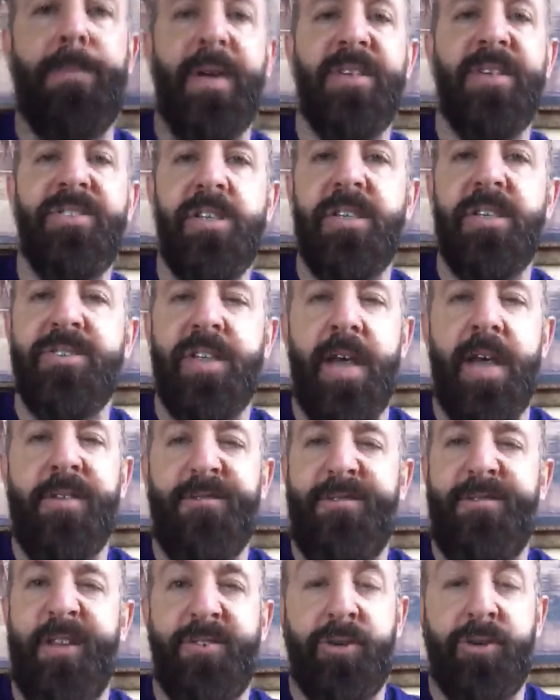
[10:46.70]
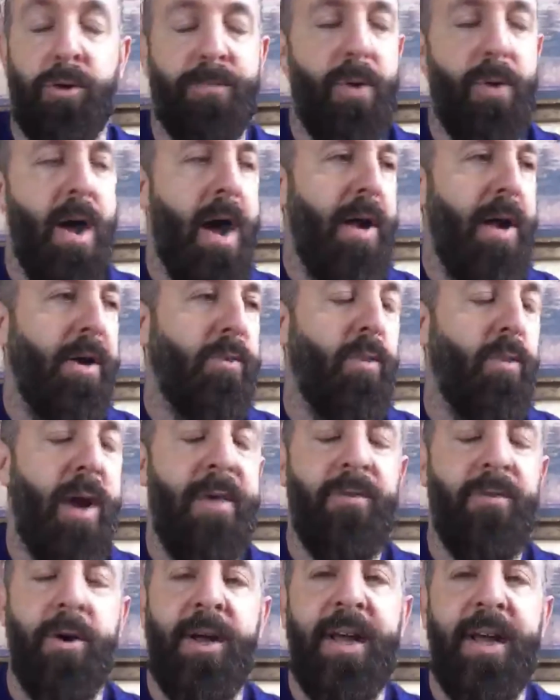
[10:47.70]
business, like physical product,
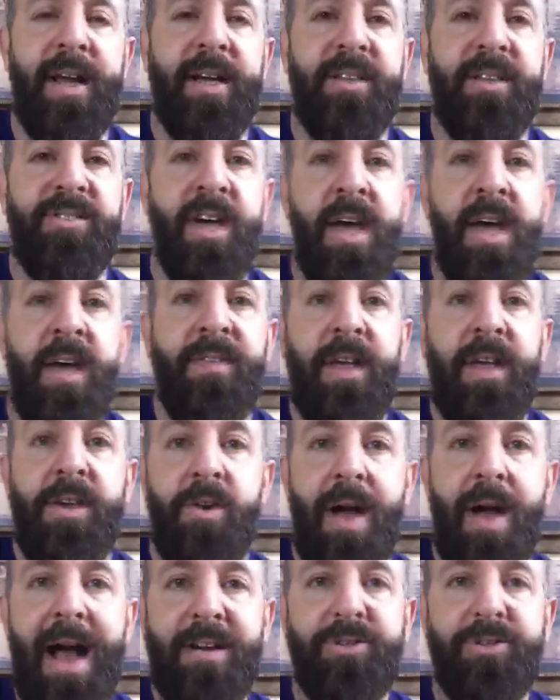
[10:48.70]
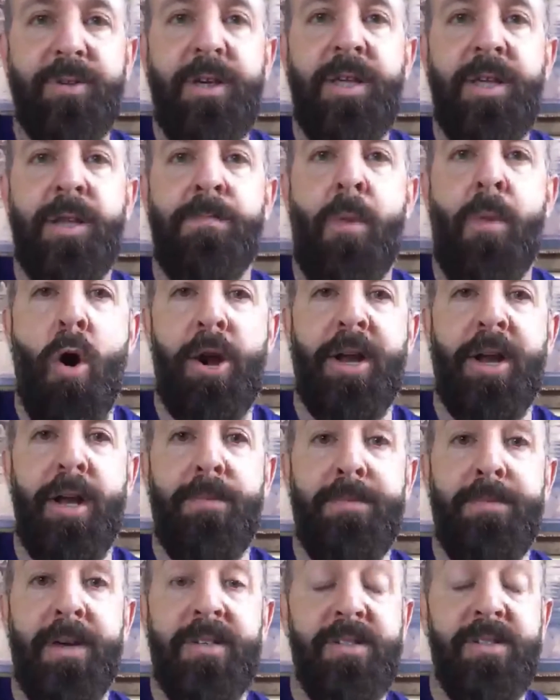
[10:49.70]
whatever it is, that you're actually in the
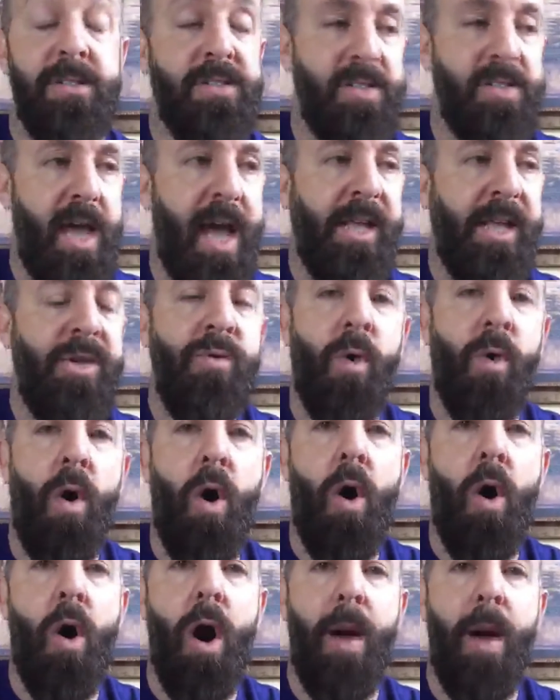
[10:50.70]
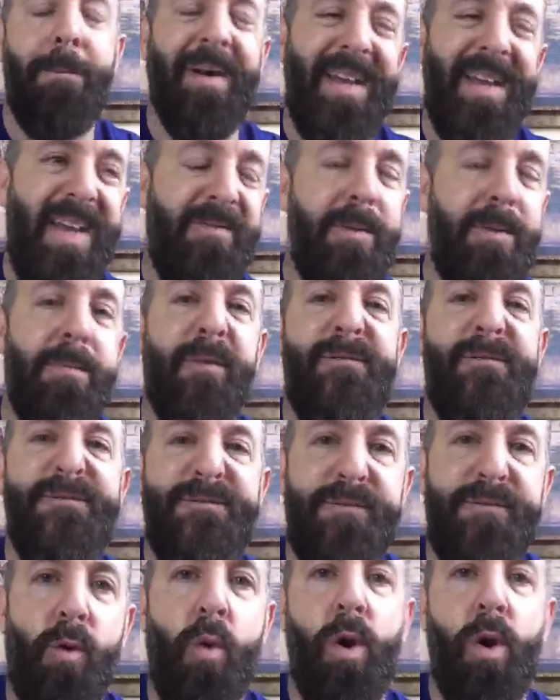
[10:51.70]
marketing business. And you are. But even
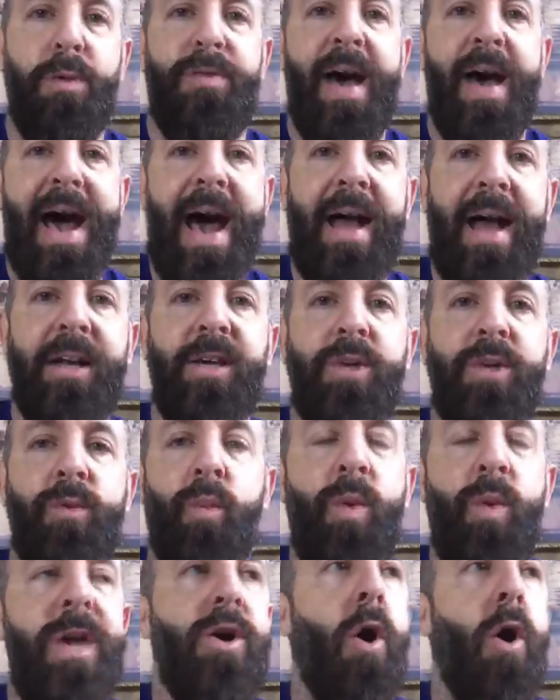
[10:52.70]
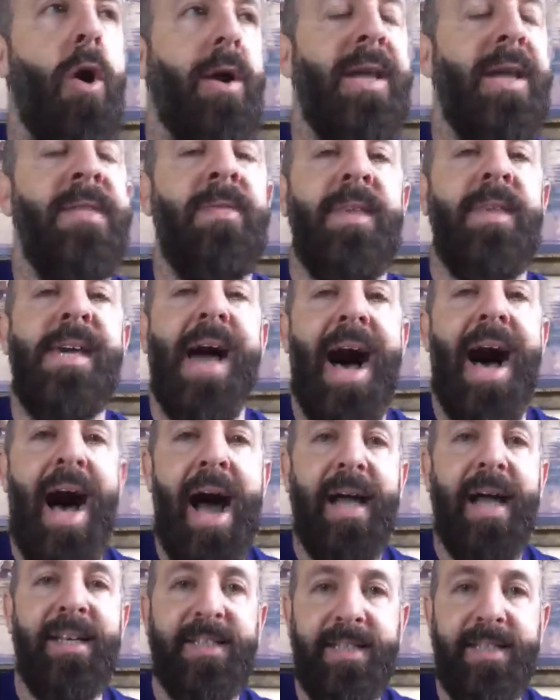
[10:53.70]
before that, we are in the
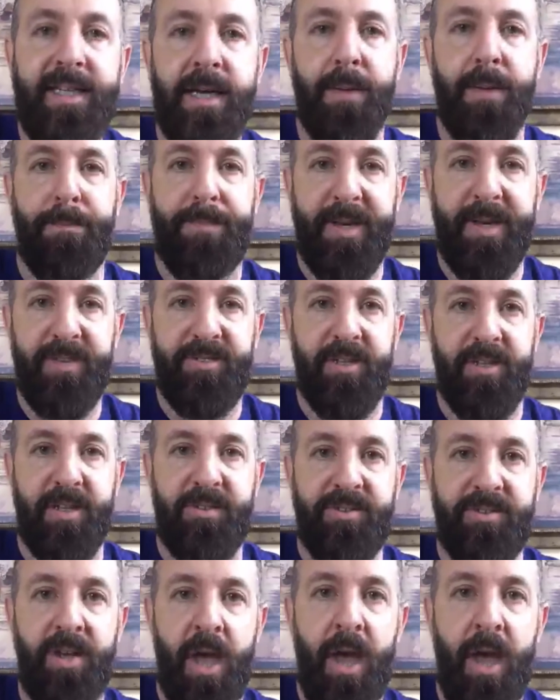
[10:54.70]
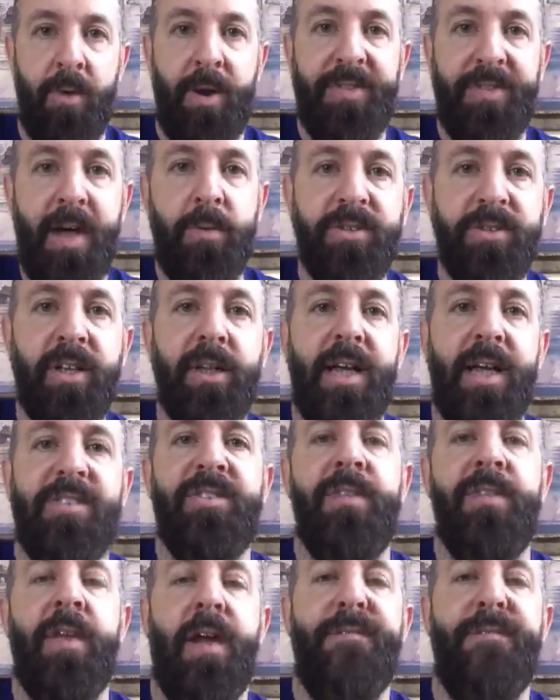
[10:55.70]
idea business, right? That was a
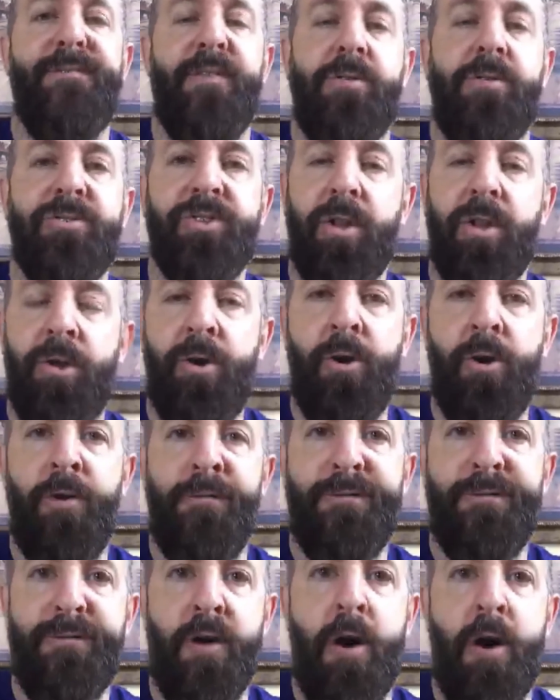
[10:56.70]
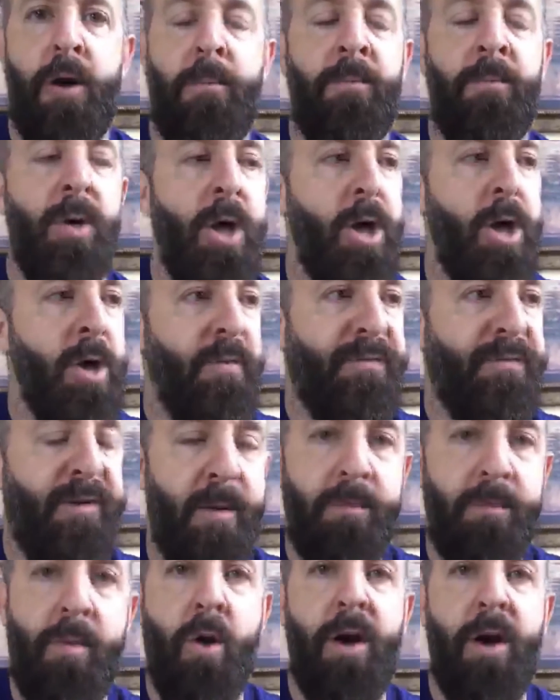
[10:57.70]
lesson that I first learned from
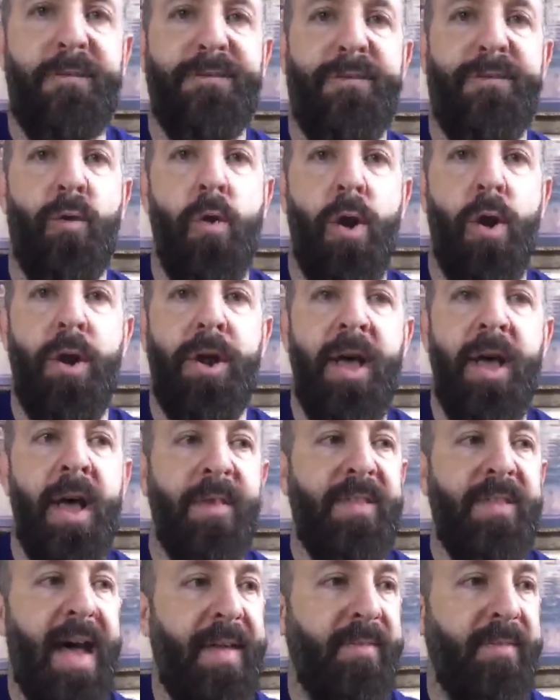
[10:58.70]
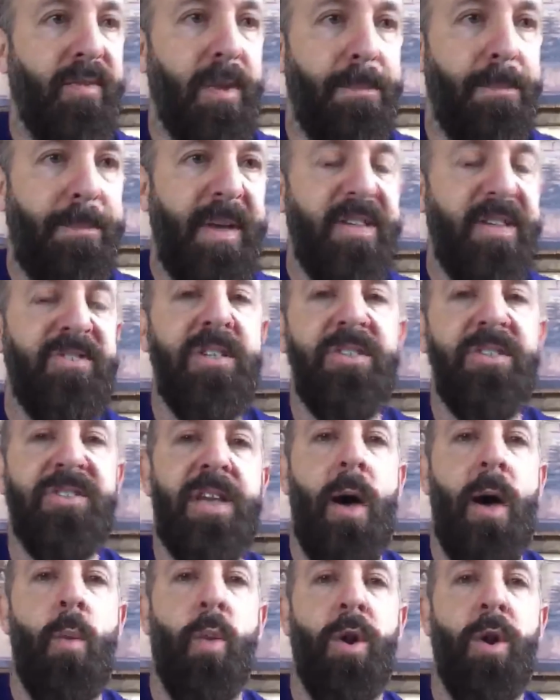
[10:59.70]
Mark Ford, that the business
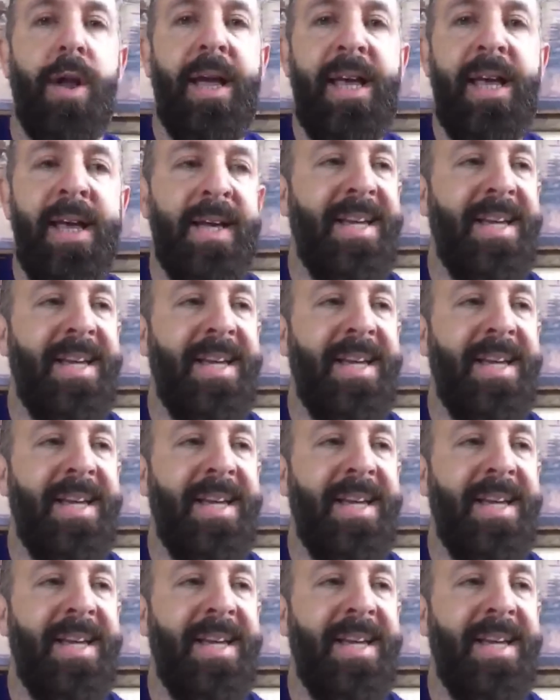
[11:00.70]
that we're in